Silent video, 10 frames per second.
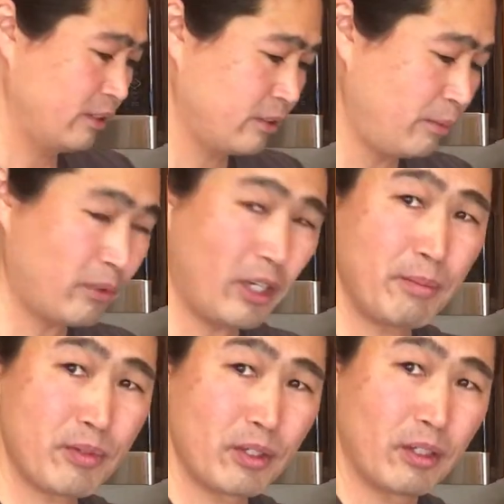
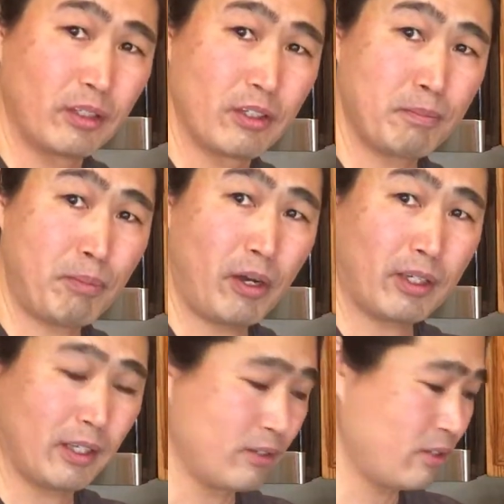sometimes, you know, this
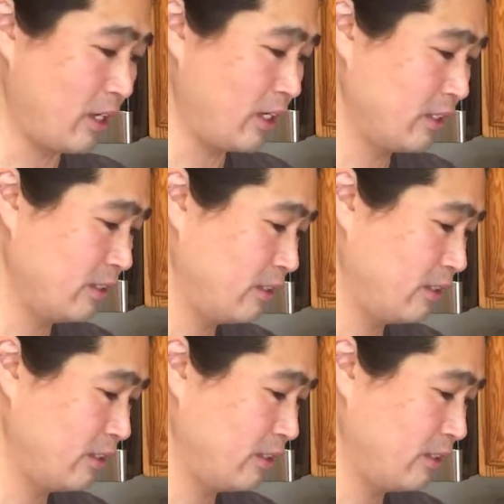puck gets stuck,